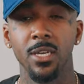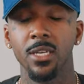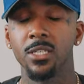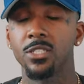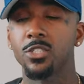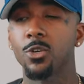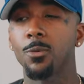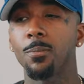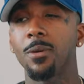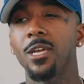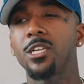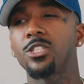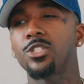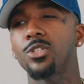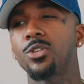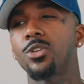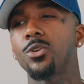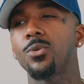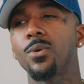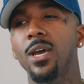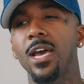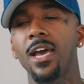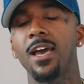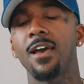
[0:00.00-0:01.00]
So make sure
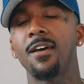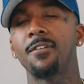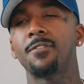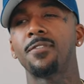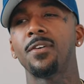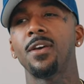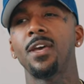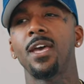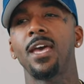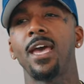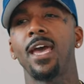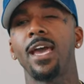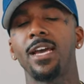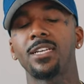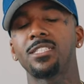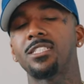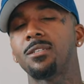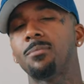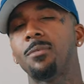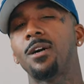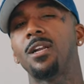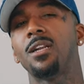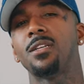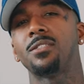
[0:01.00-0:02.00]
you have X
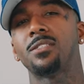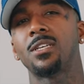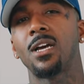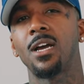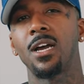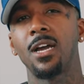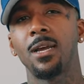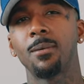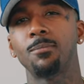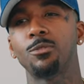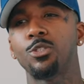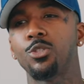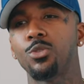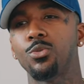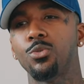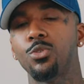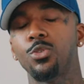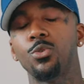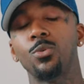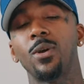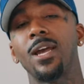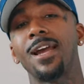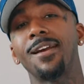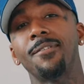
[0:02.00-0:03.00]
amount of time to
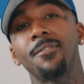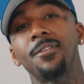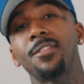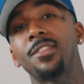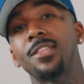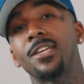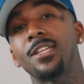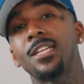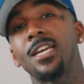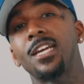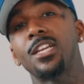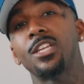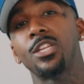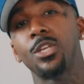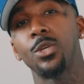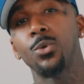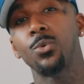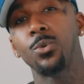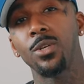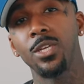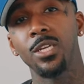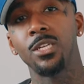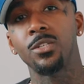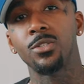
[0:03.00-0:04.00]
do everything that you
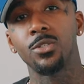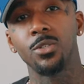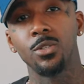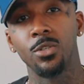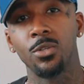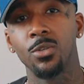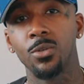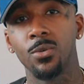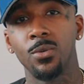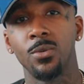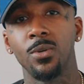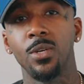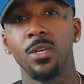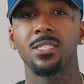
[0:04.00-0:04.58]
need to do.